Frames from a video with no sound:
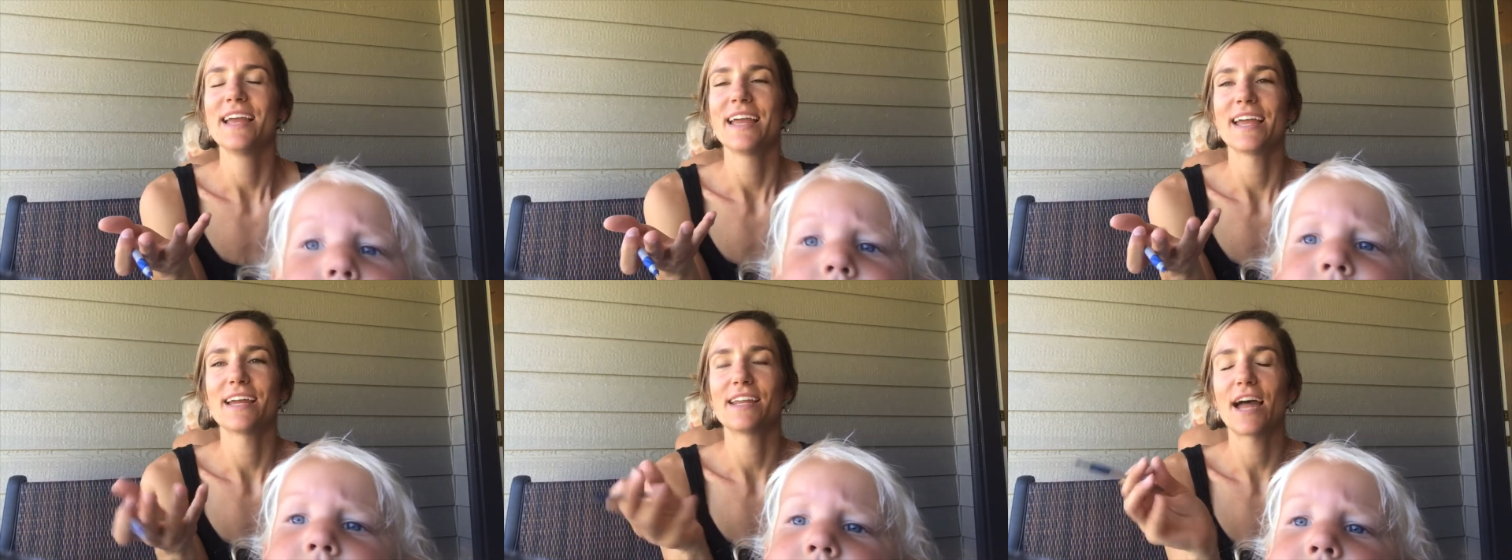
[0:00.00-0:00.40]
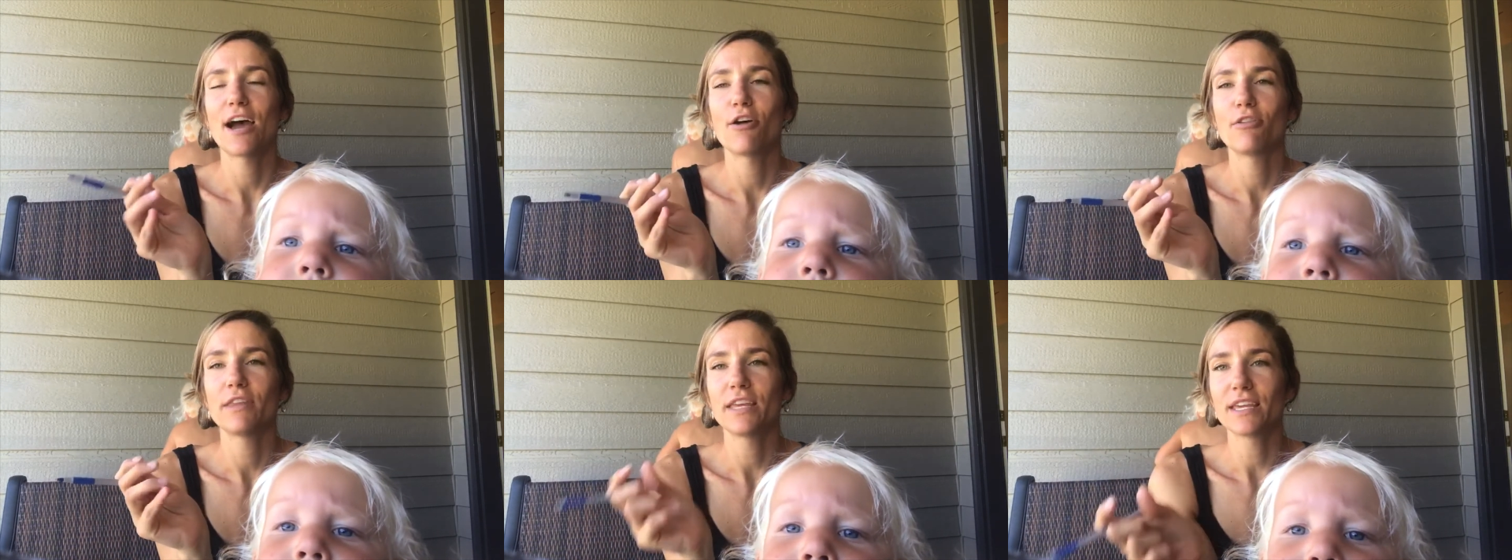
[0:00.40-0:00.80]
and
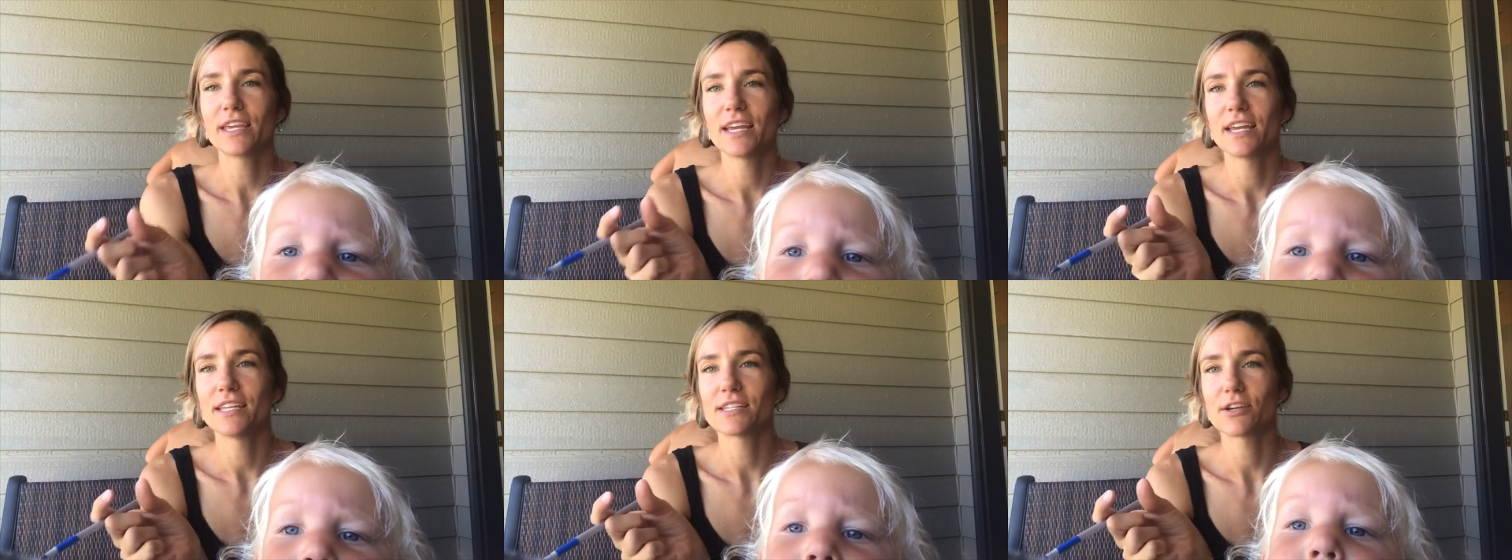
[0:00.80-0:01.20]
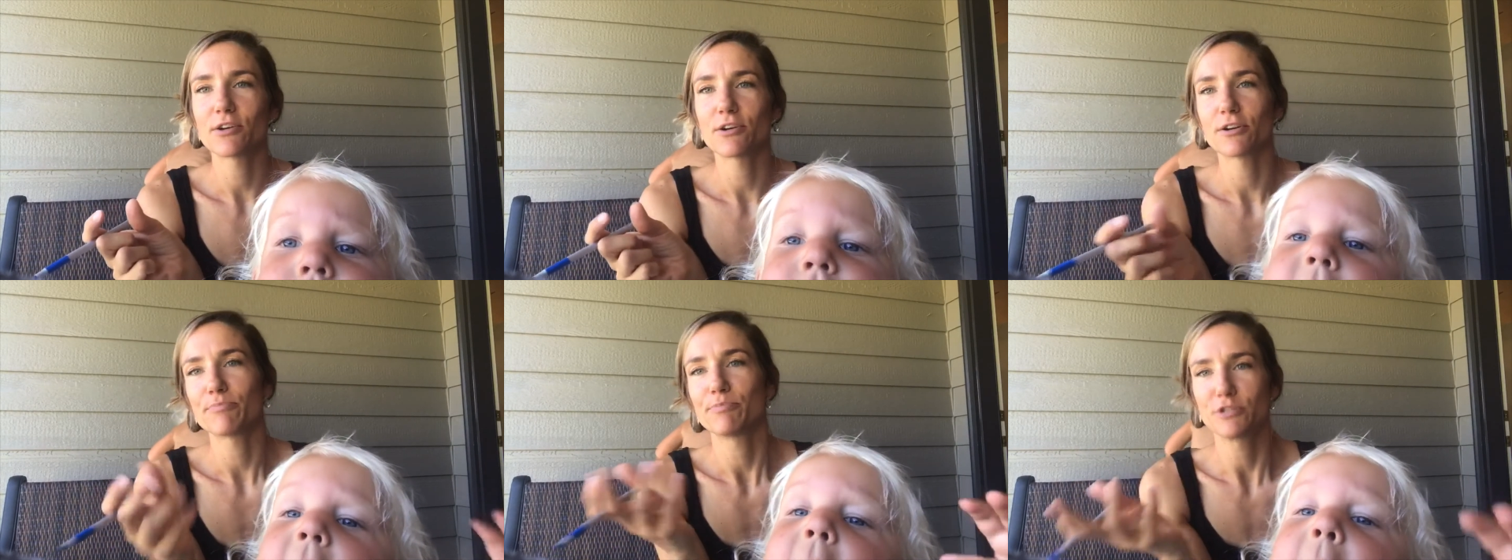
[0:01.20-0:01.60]
I'll link it,
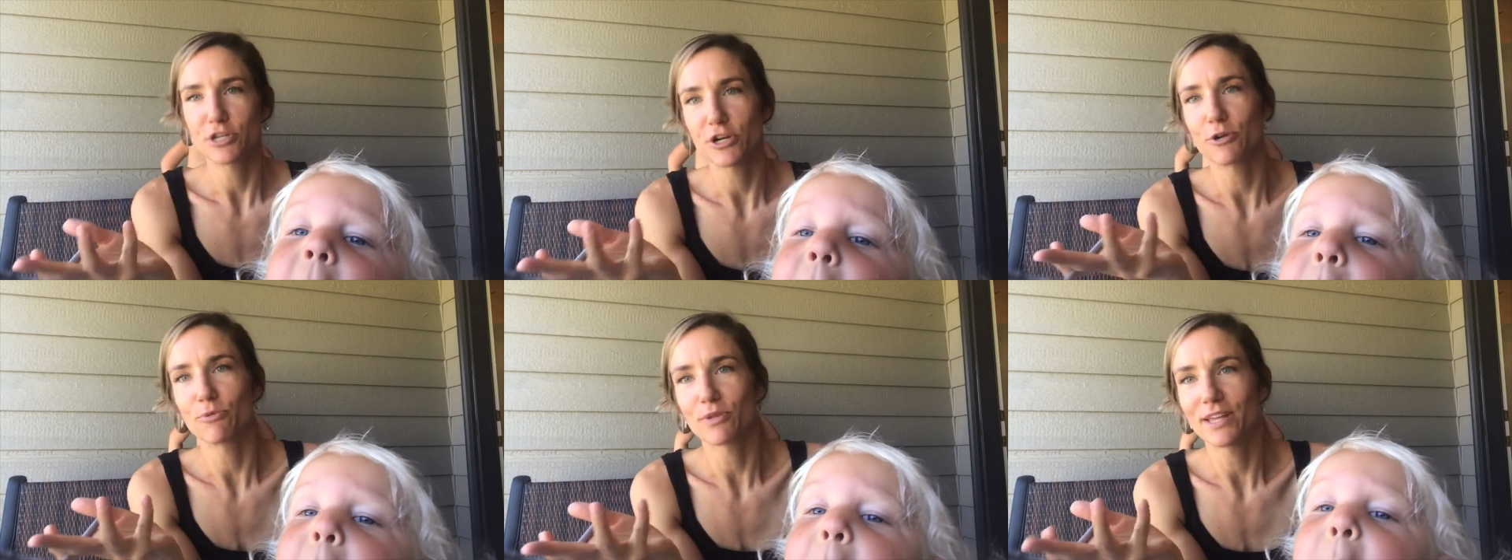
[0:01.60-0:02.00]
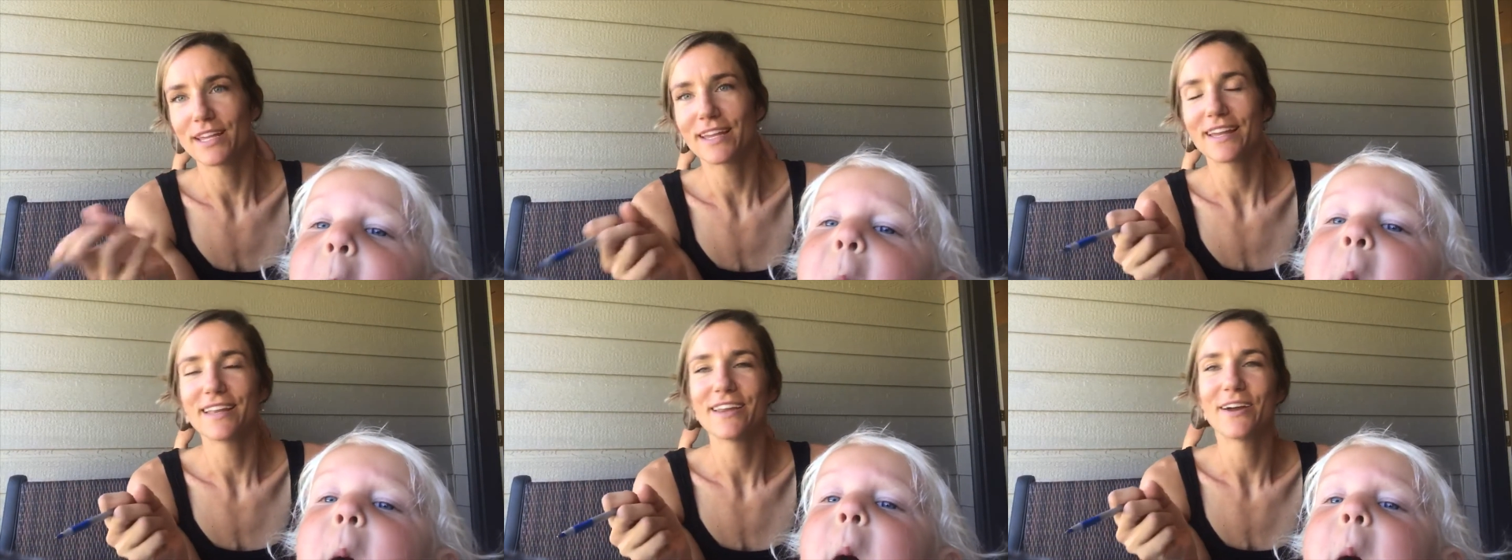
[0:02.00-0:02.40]
or Sharon will link
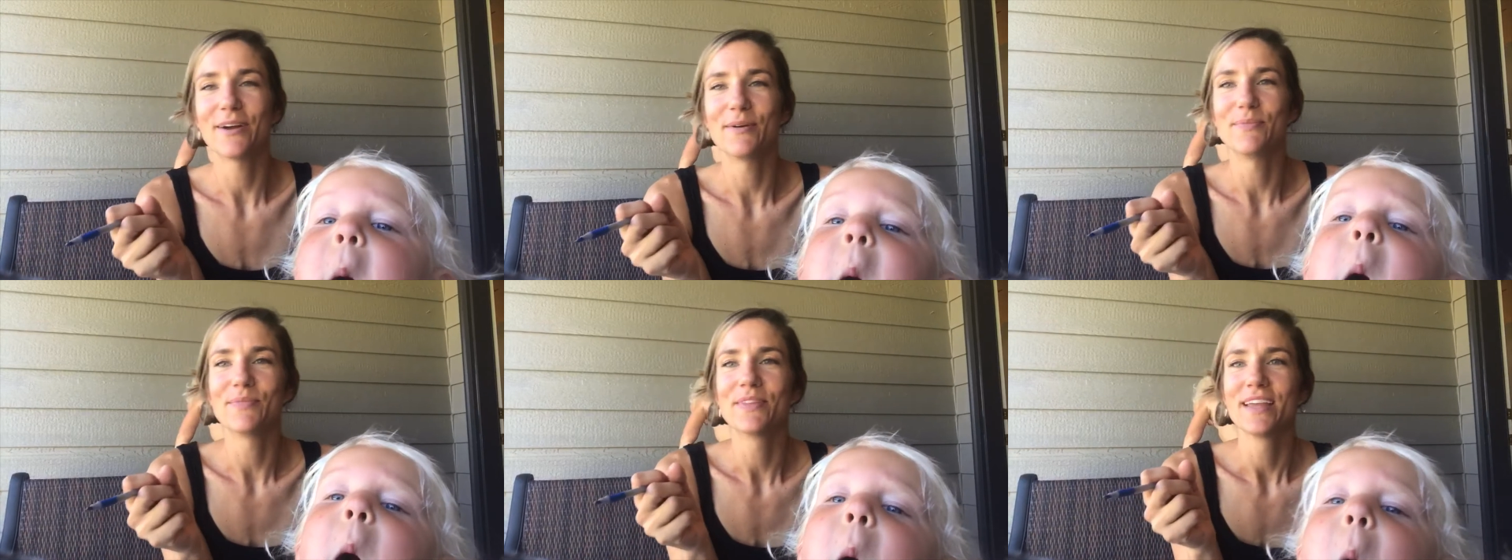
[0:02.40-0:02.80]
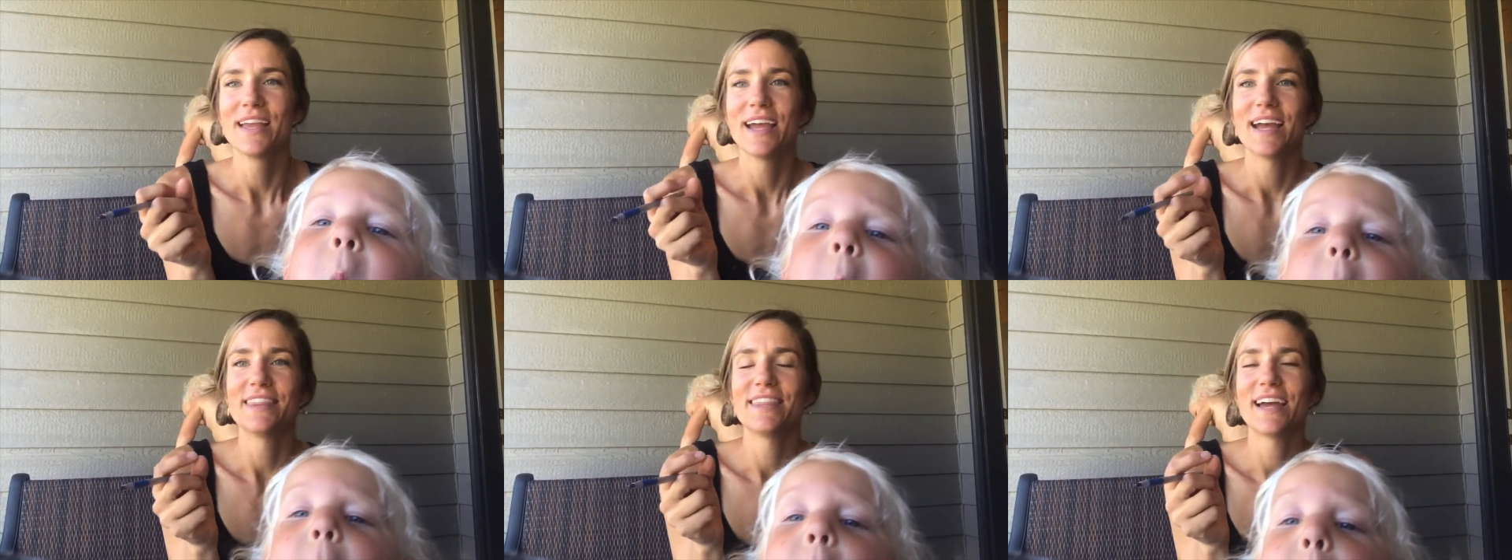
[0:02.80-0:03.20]
it um,
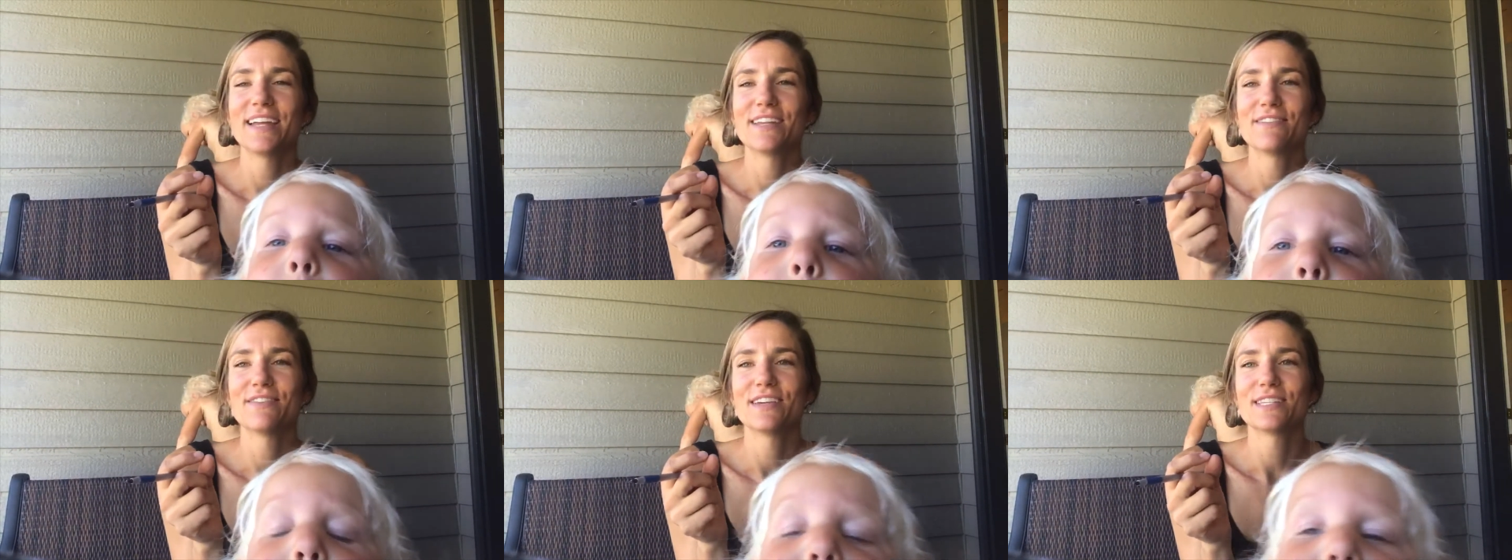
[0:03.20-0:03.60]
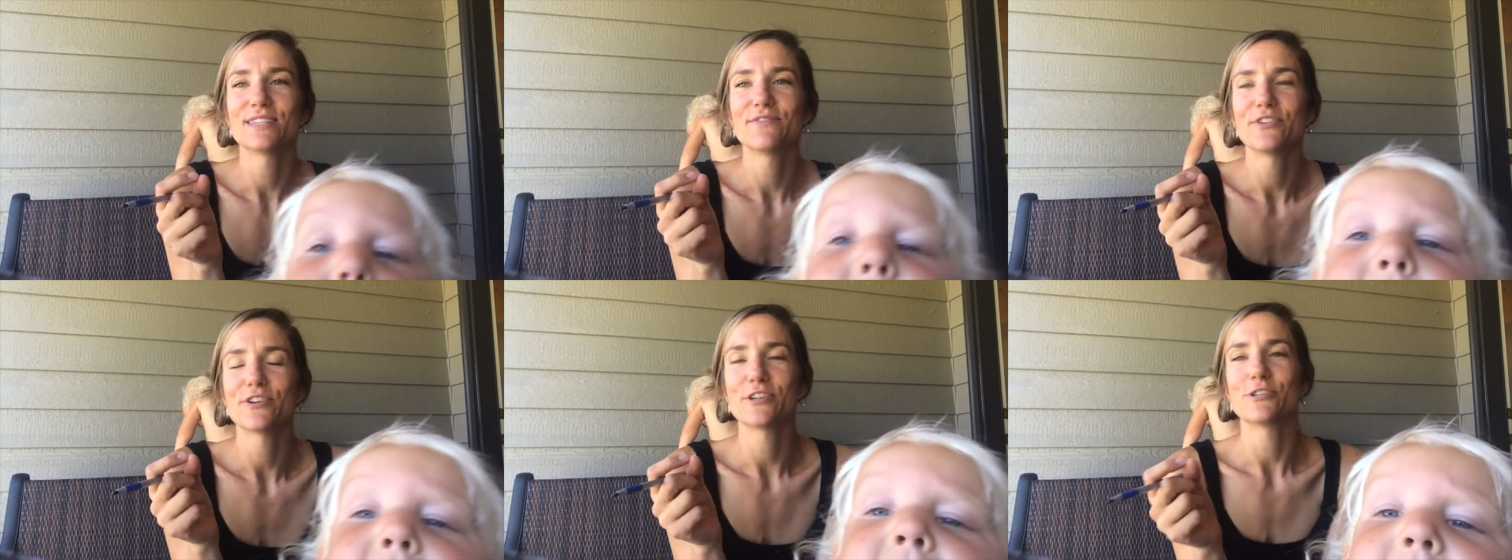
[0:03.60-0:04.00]
at the end of this
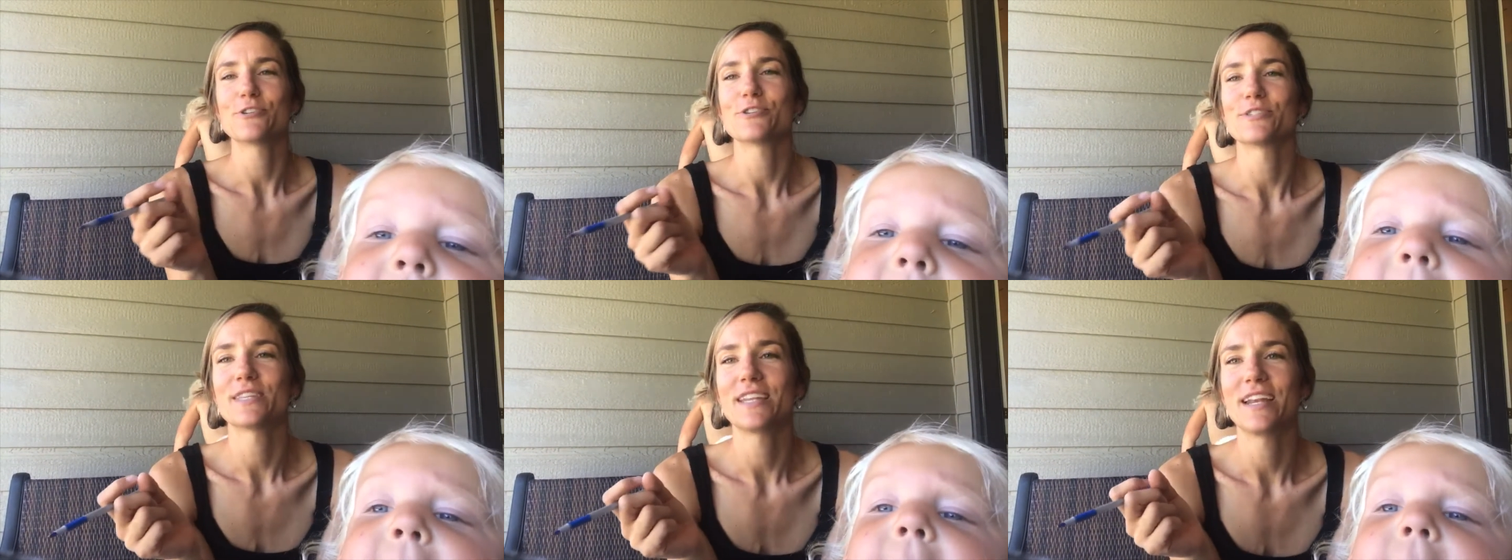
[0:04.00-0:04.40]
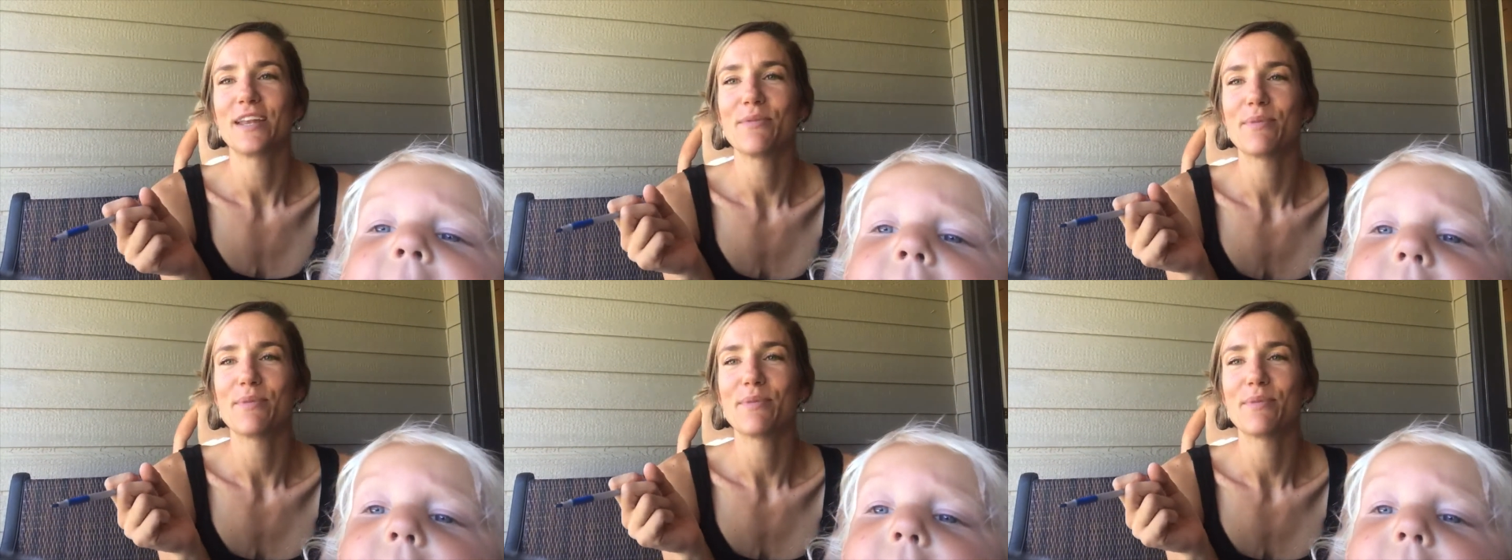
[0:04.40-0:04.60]
if you're interested in it.